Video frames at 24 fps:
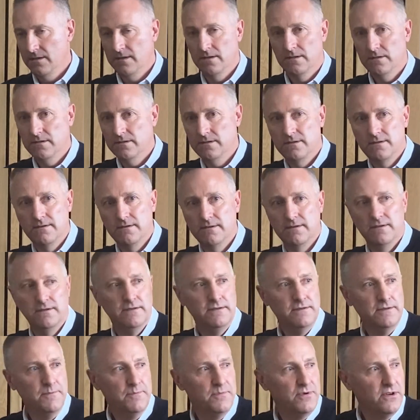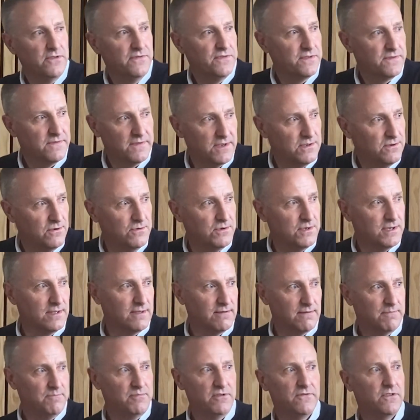The proof is always a
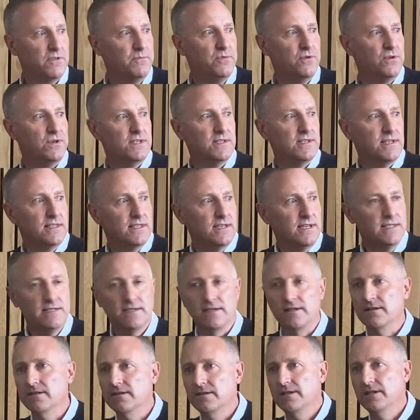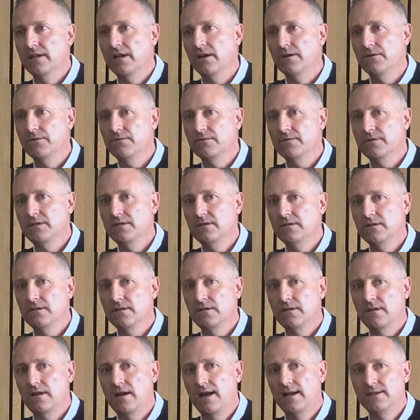proof of the pudding's in the eating. You know,
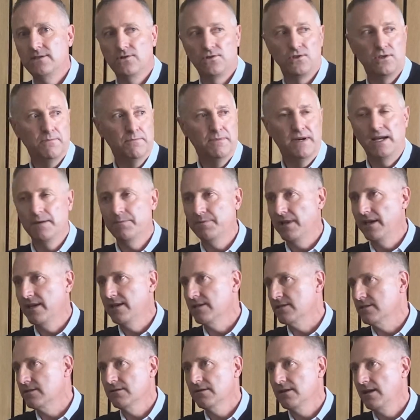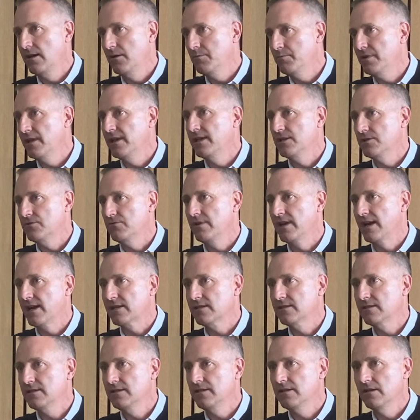I judge it by players, how players
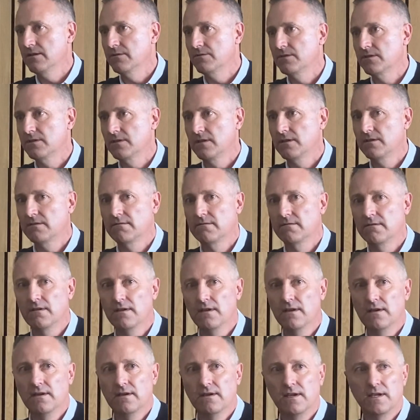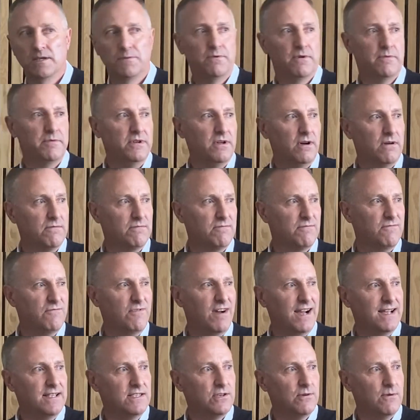react. You know, it's probably not
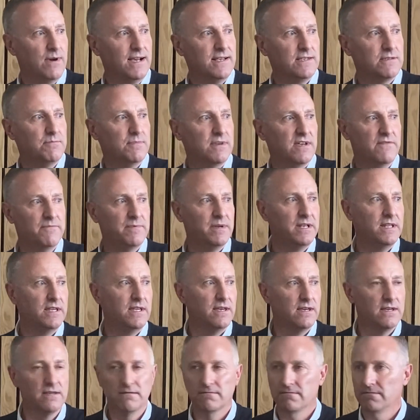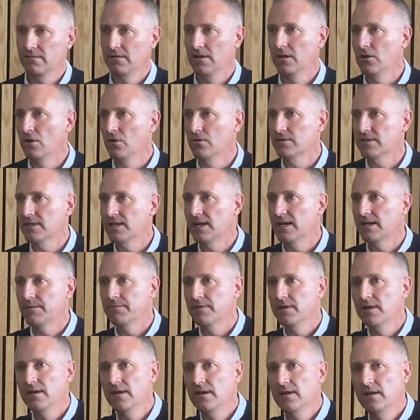right to ask me. I've been here a long time.